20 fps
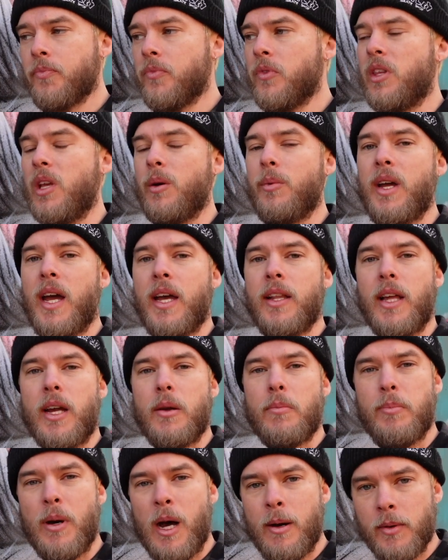Then we had
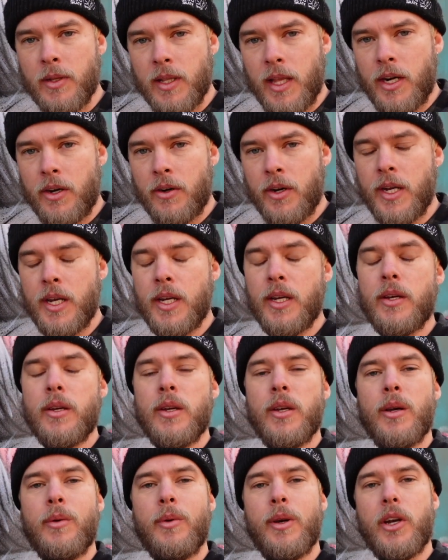like bubble lettering.
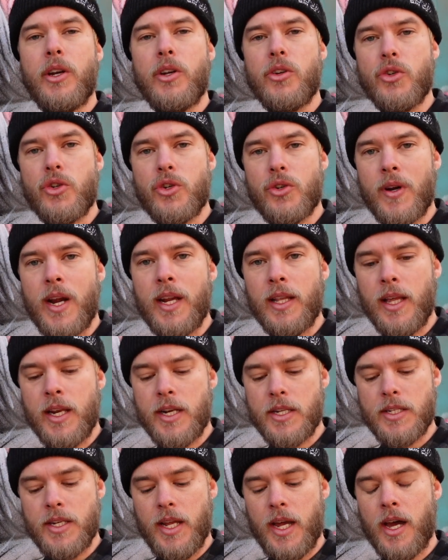We're going to do straight
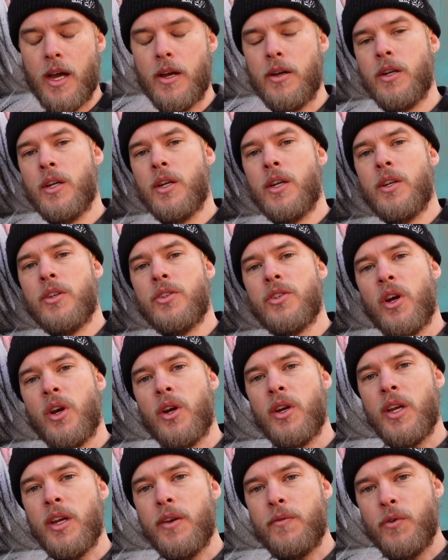letters now.
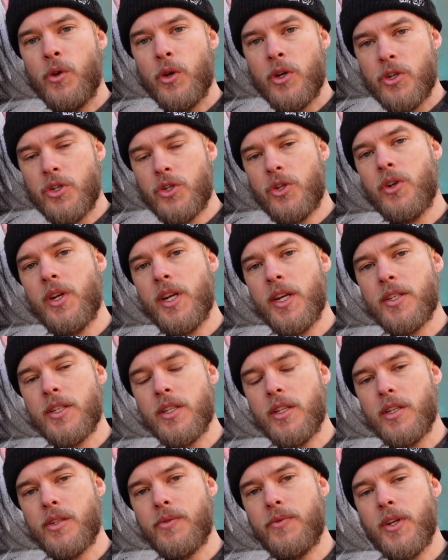So if you're just tuning into
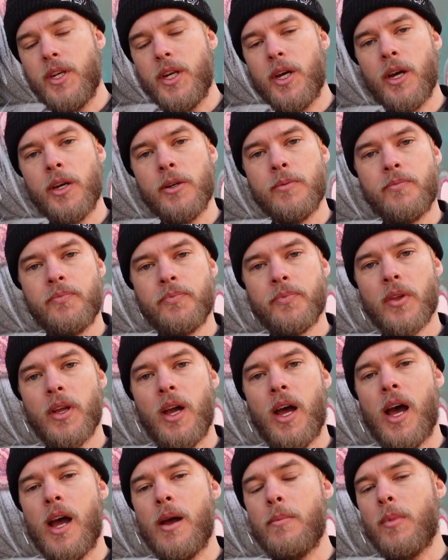this video,
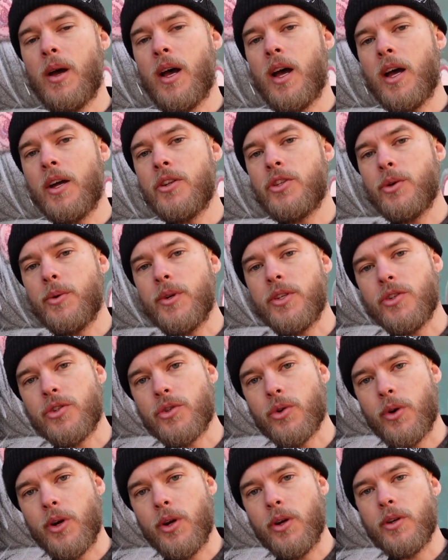I'm doing
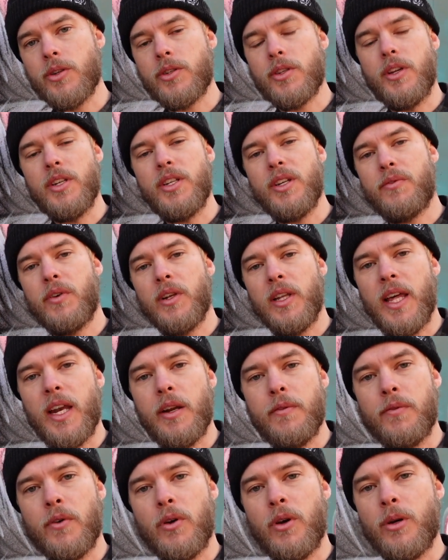tutorials on different letter
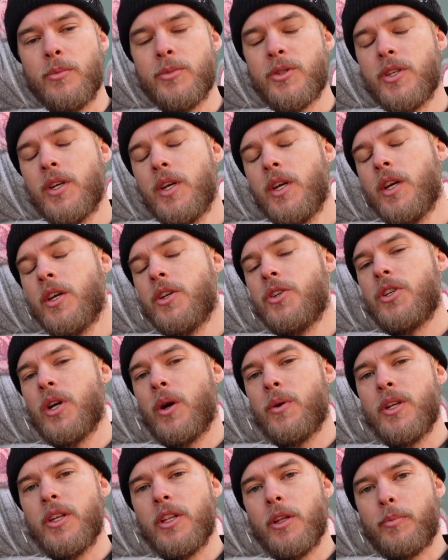forms,
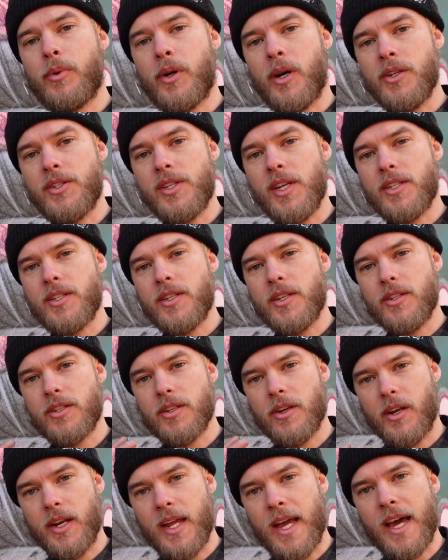showing you the processes
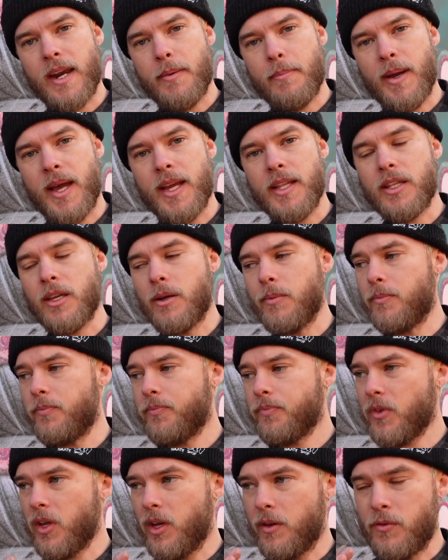on how to paint them.
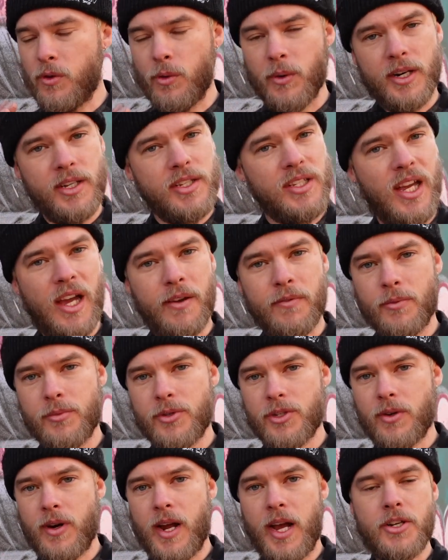If you want to start from
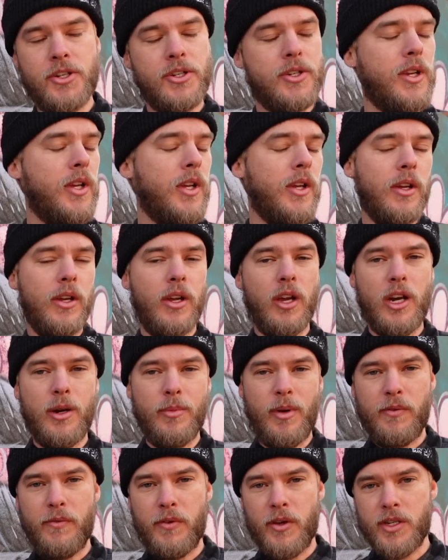scratch, go to
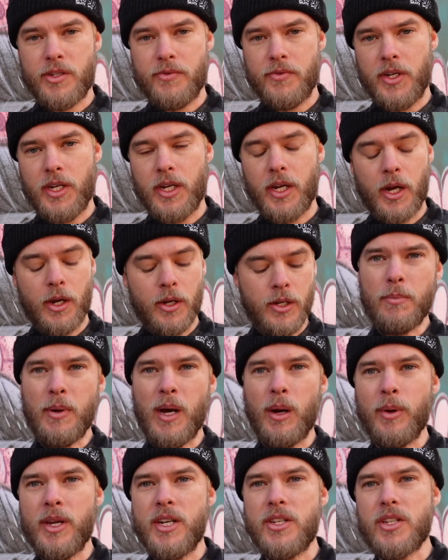my first video.
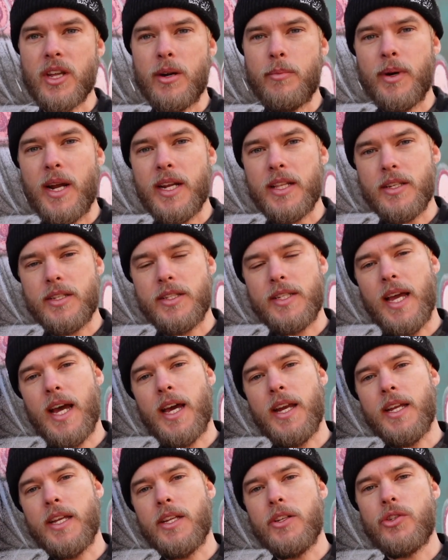But we're just going to break this
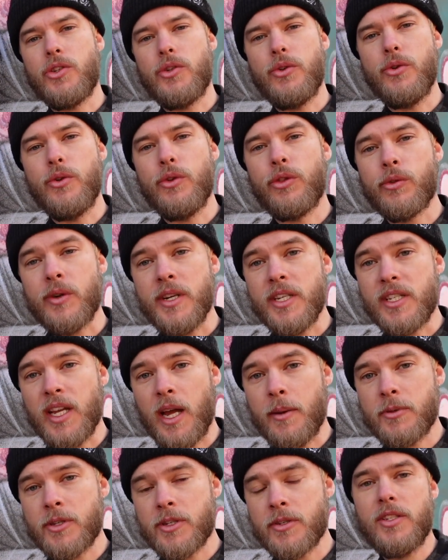down into 3
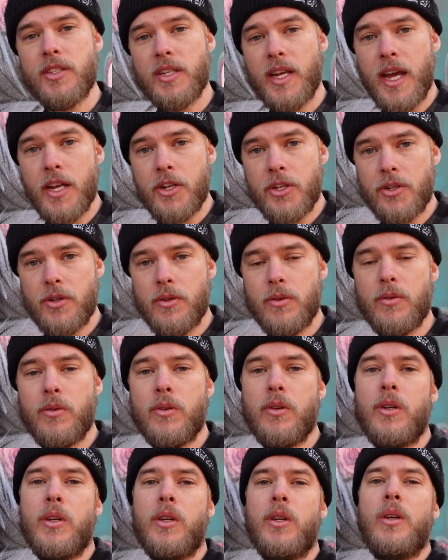steps. Sketch,
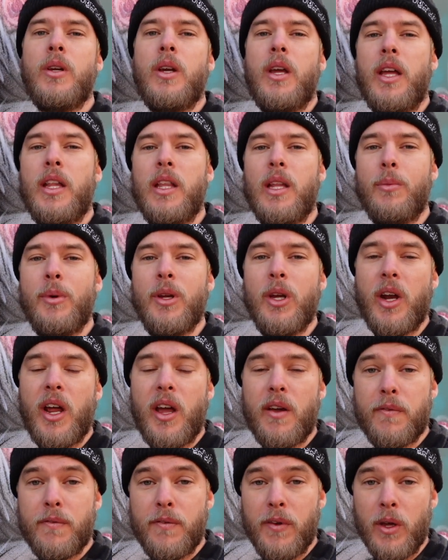and then we got
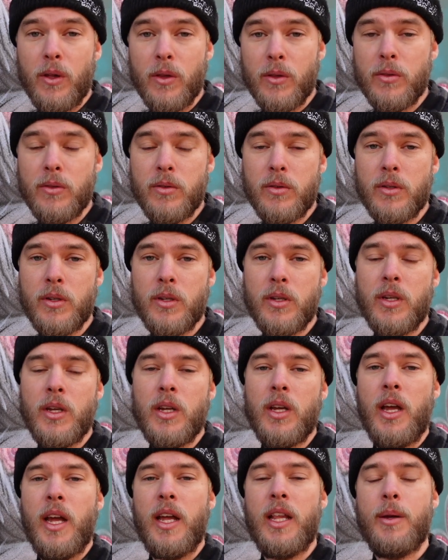our fill,
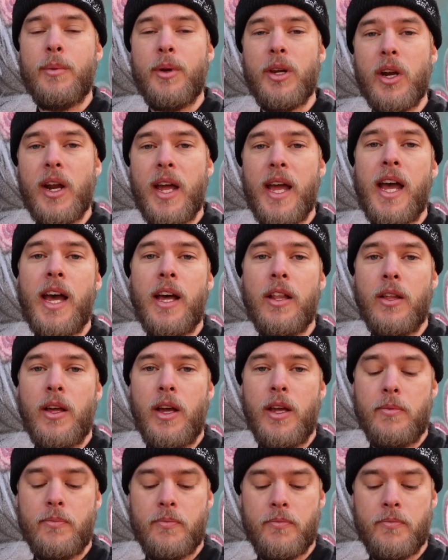and then we got our outline.